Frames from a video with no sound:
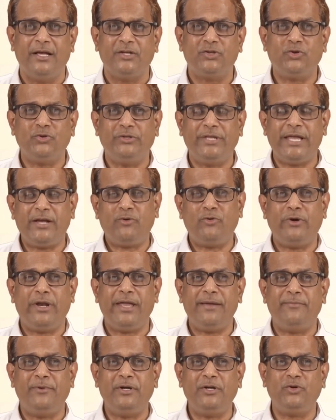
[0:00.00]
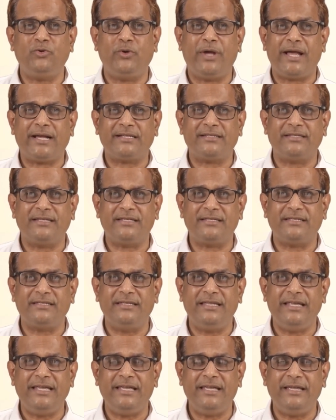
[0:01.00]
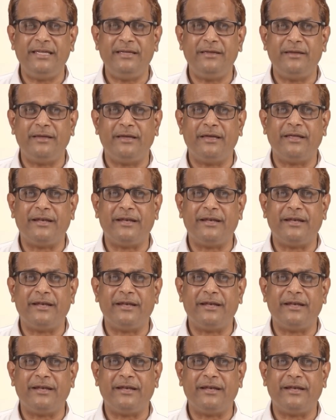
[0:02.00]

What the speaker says: so they could able to access the